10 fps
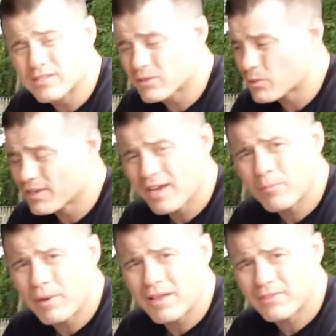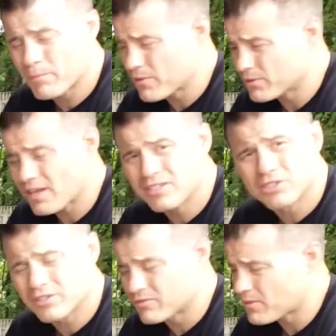So we're gonna help out the mother
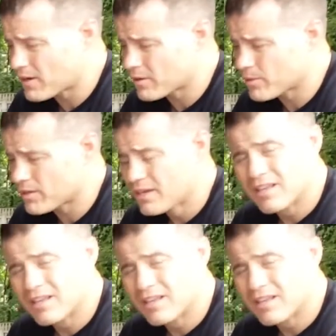nature and environment,